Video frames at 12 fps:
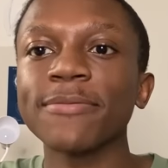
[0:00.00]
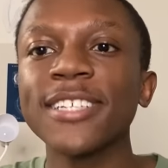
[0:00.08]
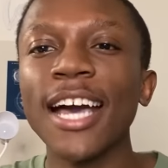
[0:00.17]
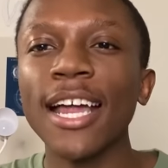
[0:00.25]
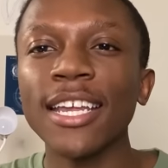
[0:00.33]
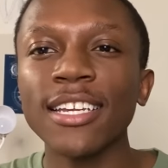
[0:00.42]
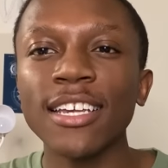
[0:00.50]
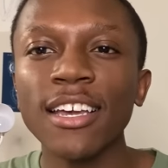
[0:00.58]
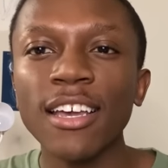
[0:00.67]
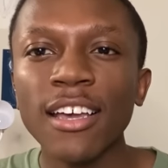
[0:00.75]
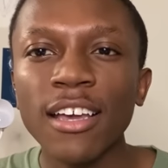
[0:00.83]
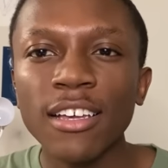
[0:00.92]
Got it.
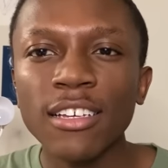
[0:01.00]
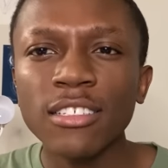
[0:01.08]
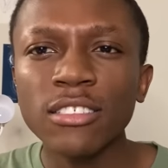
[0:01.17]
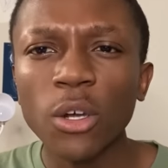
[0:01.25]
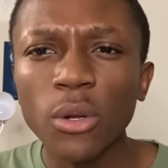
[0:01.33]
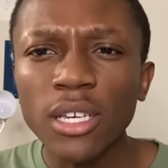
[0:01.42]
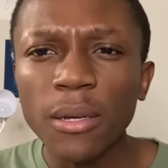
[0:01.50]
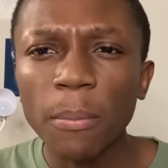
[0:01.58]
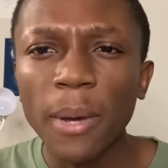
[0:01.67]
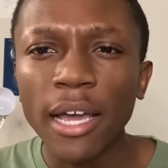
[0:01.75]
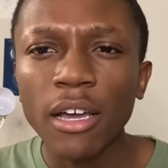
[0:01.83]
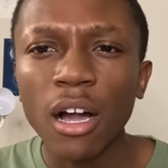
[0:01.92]
Sodium
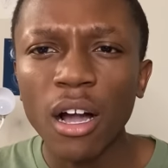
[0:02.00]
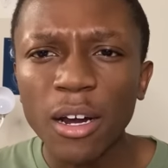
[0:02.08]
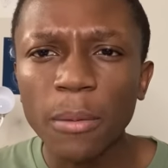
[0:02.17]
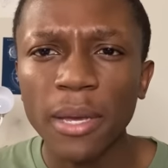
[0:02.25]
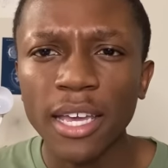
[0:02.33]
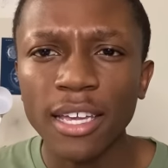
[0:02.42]
bicarbonate.